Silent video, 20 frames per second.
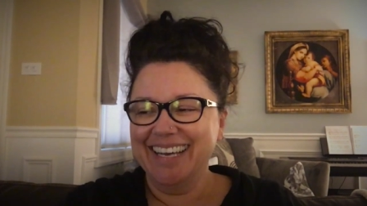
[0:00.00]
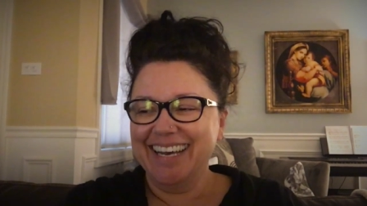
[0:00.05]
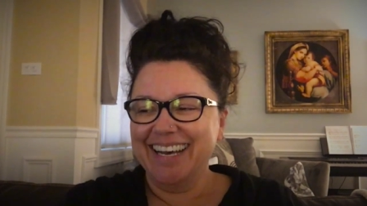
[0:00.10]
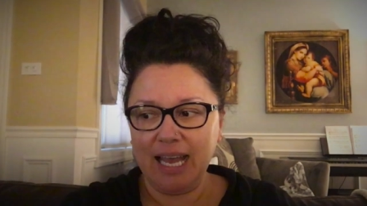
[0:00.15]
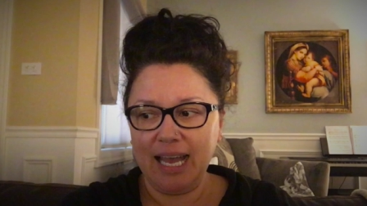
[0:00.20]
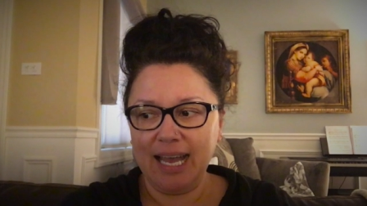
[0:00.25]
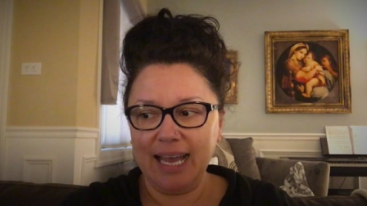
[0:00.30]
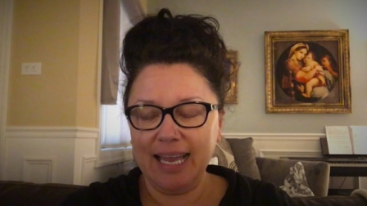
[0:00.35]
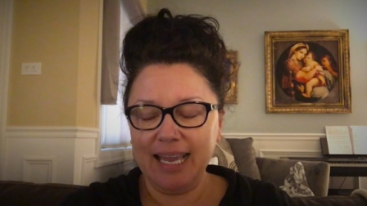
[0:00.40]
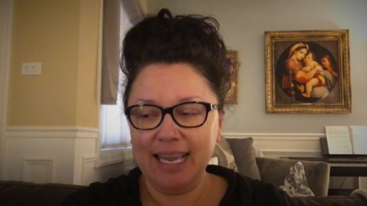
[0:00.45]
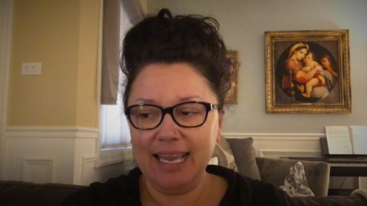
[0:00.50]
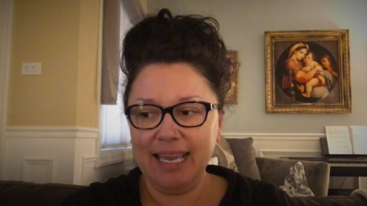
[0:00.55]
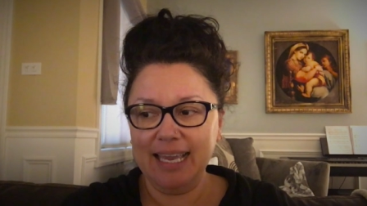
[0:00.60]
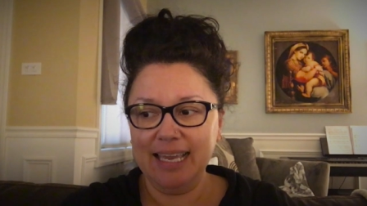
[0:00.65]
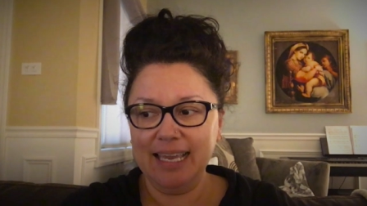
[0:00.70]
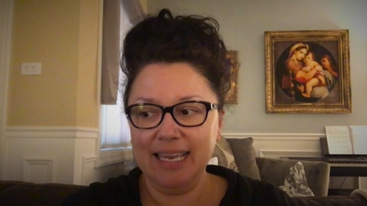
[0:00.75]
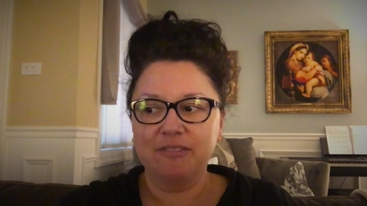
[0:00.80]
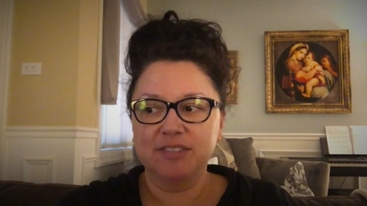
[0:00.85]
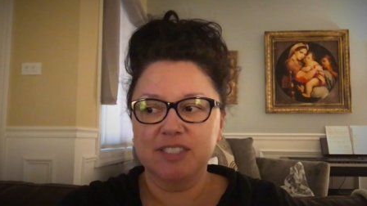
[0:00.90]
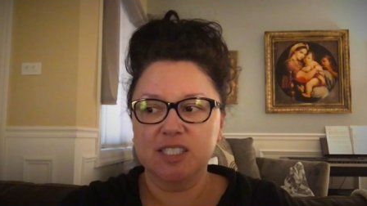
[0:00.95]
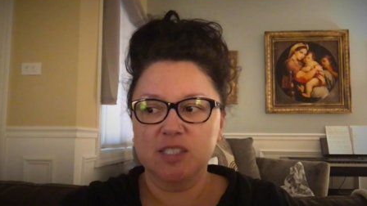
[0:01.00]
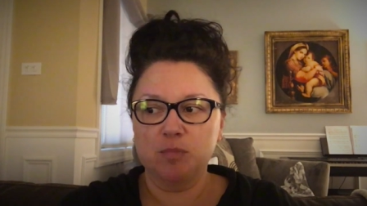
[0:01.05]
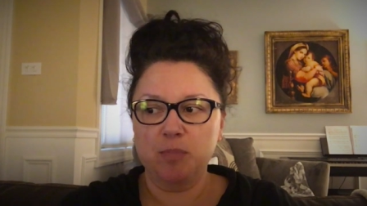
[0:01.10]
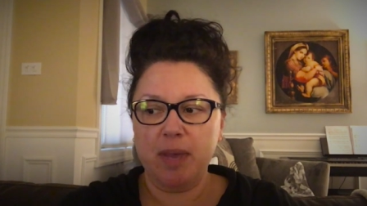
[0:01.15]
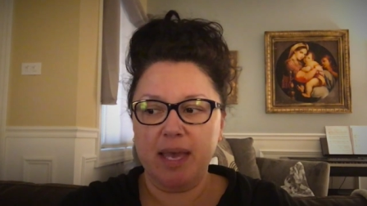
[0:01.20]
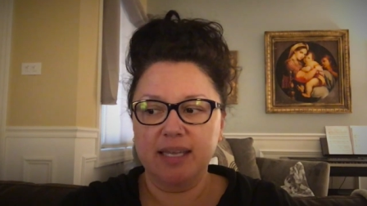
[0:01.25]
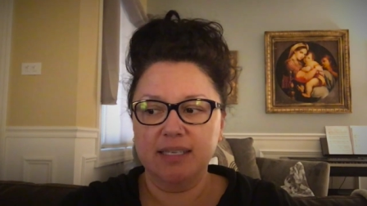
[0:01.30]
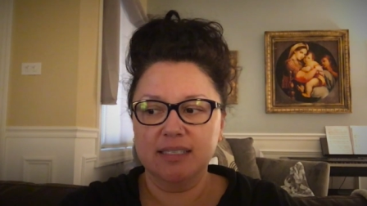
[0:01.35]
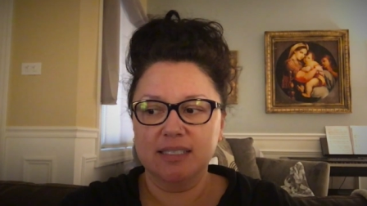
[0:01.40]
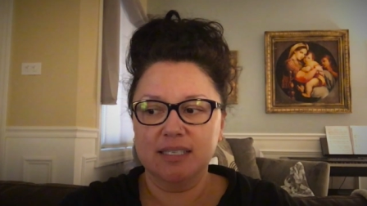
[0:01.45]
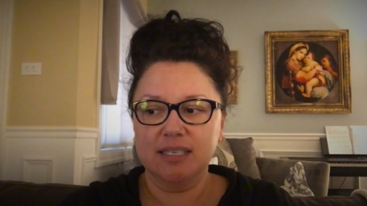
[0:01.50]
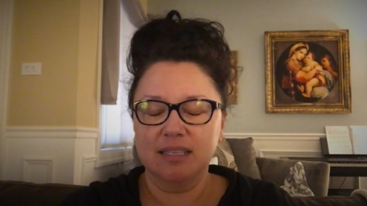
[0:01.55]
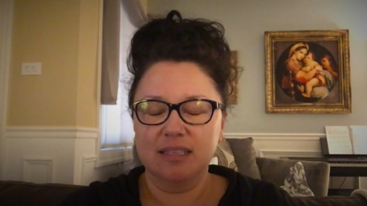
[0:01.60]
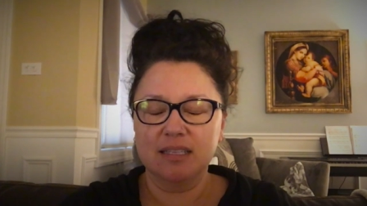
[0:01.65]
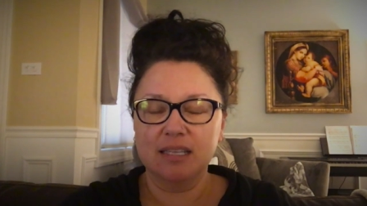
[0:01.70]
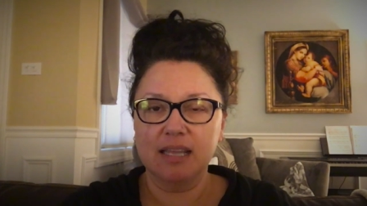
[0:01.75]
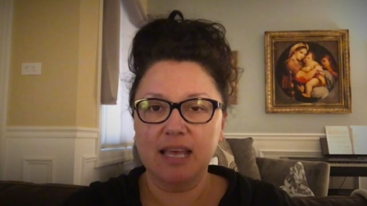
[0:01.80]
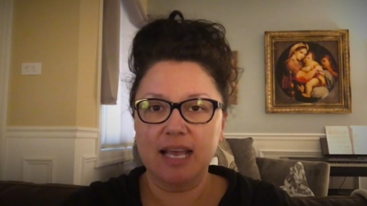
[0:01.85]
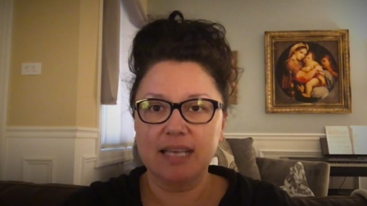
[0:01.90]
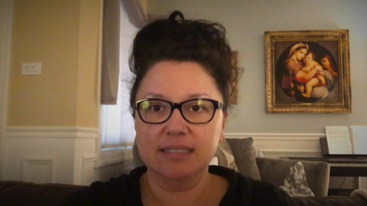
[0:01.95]
I have spent
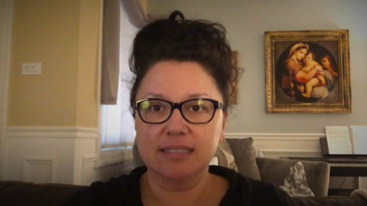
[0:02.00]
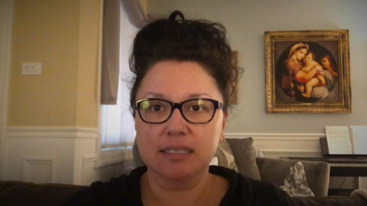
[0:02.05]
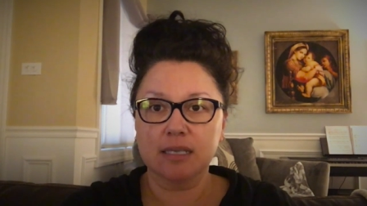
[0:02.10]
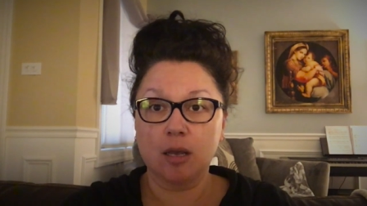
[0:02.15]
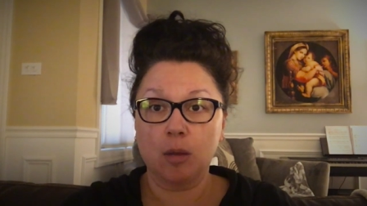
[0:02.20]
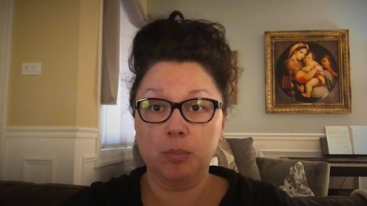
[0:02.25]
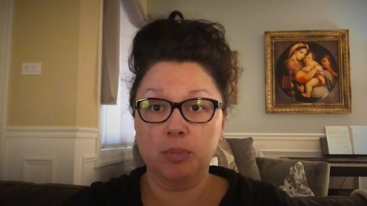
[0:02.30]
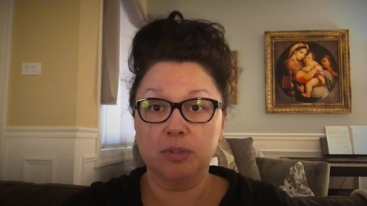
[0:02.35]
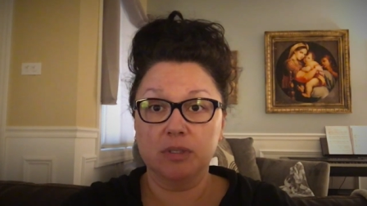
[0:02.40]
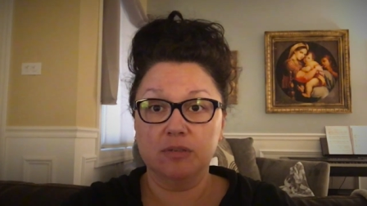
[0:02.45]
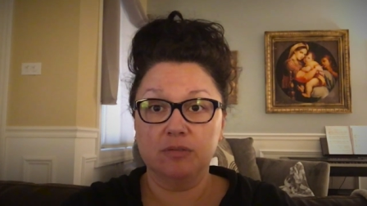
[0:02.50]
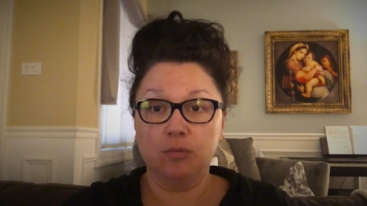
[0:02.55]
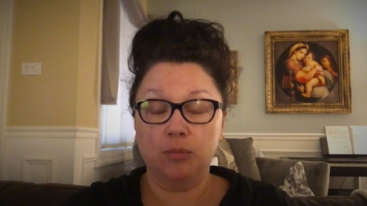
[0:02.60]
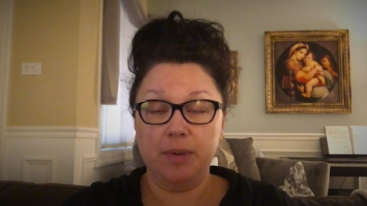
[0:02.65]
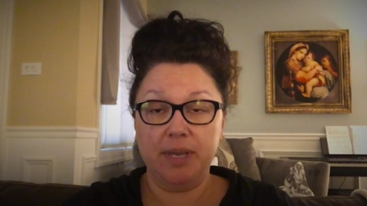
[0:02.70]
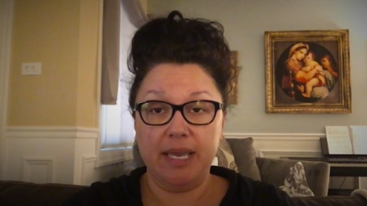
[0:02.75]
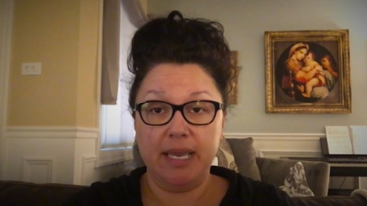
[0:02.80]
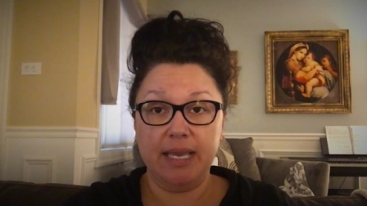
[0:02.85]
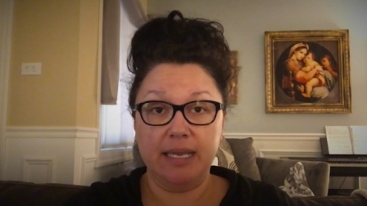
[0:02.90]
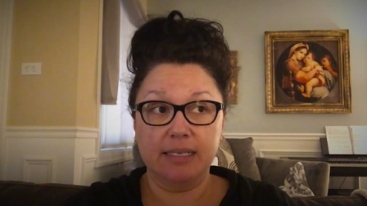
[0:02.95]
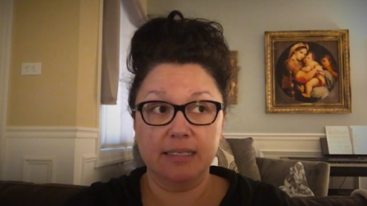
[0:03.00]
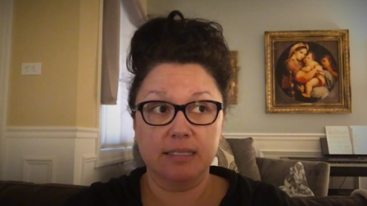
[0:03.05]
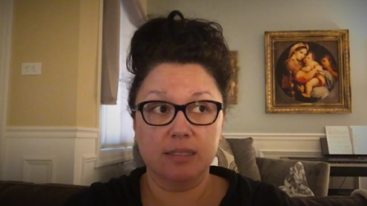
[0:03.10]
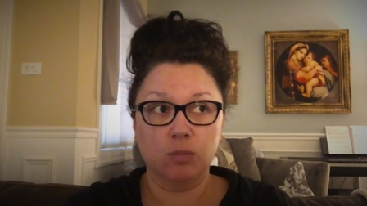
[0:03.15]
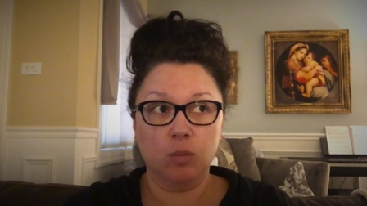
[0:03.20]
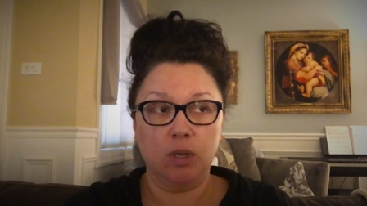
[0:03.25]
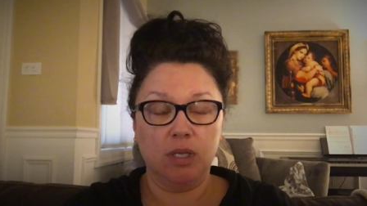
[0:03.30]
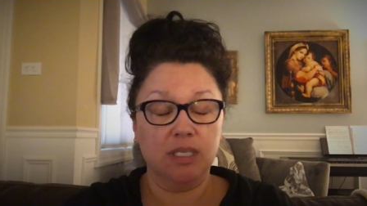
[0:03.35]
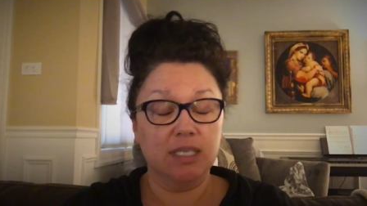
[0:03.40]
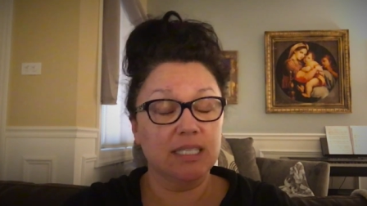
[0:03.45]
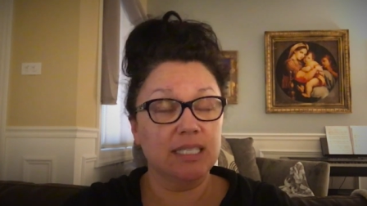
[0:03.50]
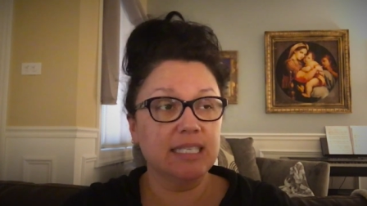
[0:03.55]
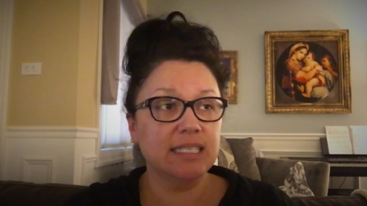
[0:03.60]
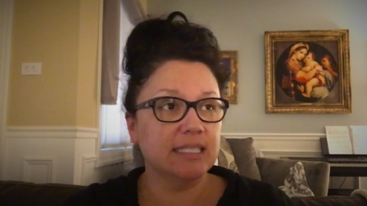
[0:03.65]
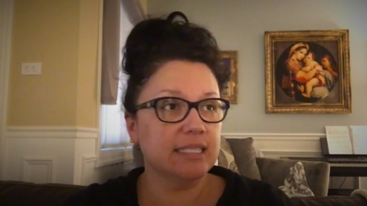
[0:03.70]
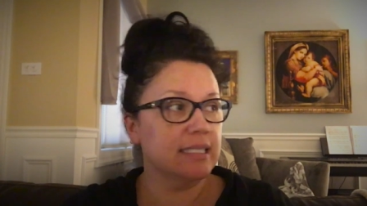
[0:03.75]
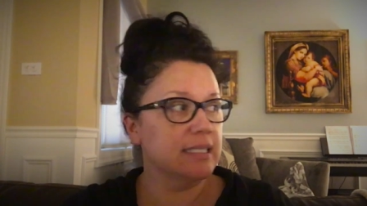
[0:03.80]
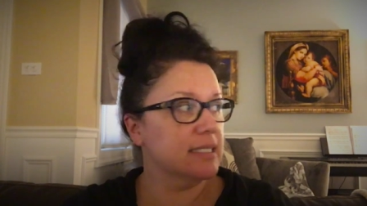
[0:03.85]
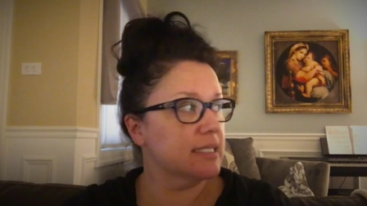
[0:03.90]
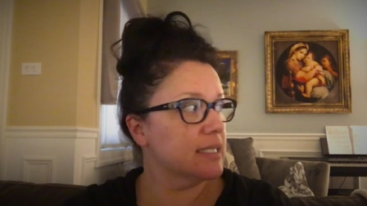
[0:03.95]
the last couple of weeks, well, at least
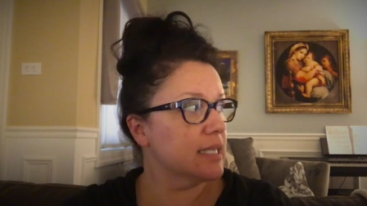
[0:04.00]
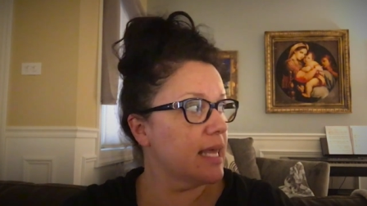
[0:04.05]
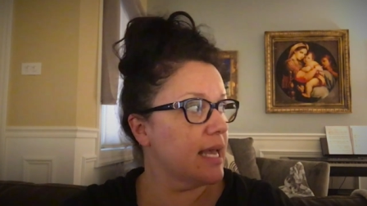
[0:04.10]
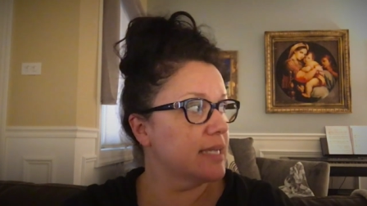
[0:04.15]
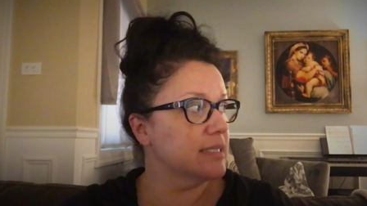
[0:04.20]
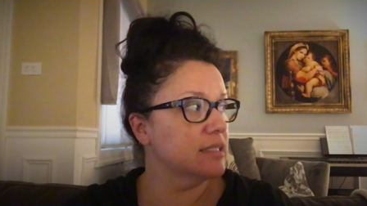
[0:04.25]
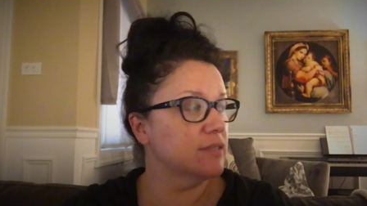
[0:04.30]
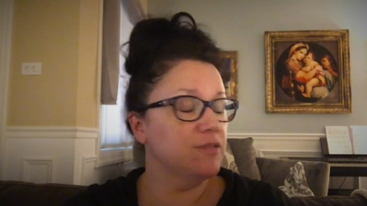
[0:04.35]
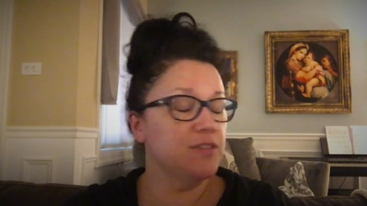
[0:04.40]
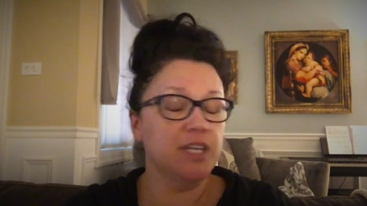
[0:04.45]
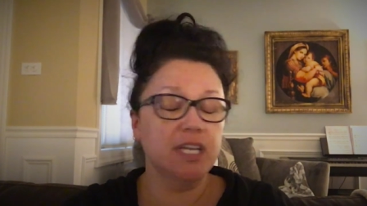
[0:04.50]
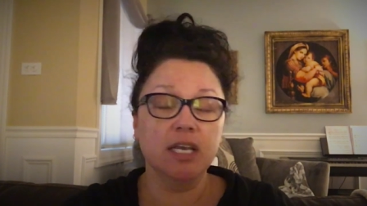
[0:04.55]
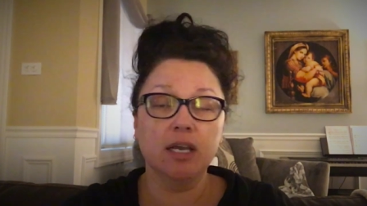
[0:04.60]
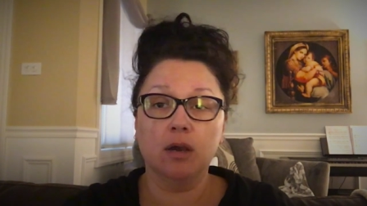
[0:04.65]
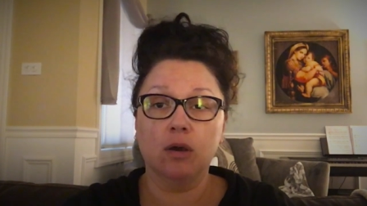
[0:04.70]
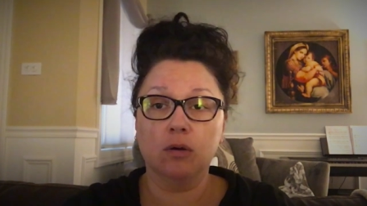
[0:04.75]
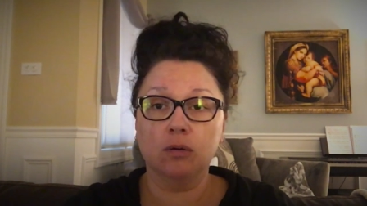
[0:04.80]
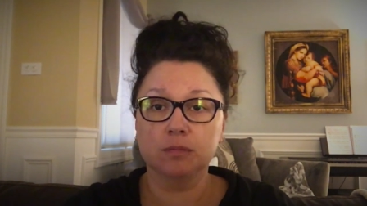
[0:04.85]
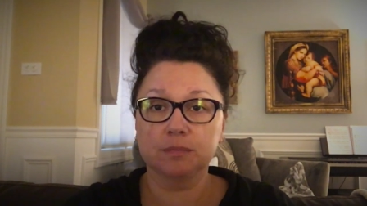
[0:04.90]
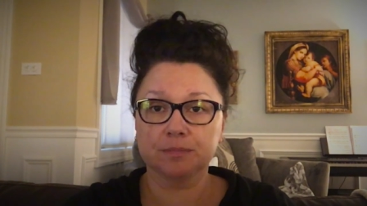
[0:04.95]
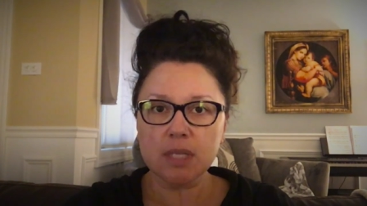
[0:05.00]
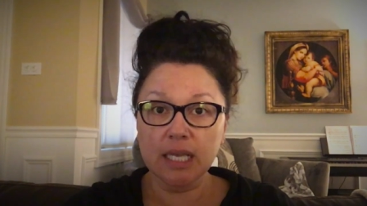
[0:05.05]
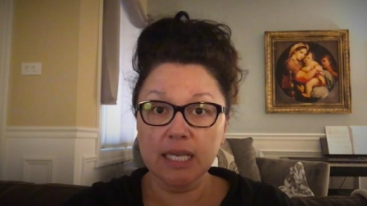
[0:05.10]
since the last video,